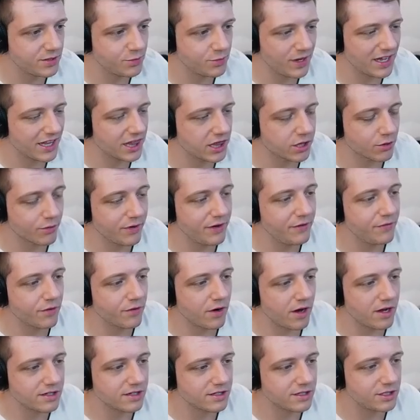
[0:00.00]
We got three
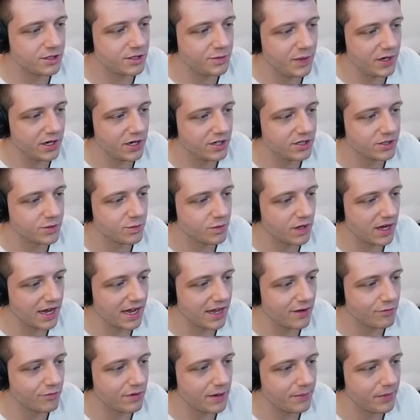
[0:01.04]
frosted spears, but I
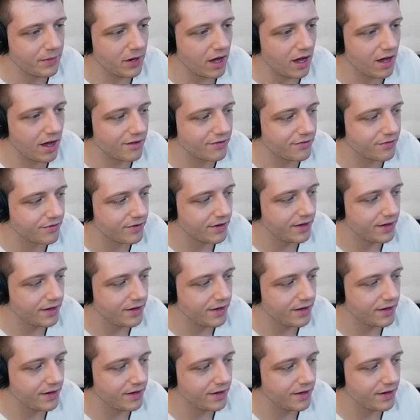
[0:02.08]
got ripped off.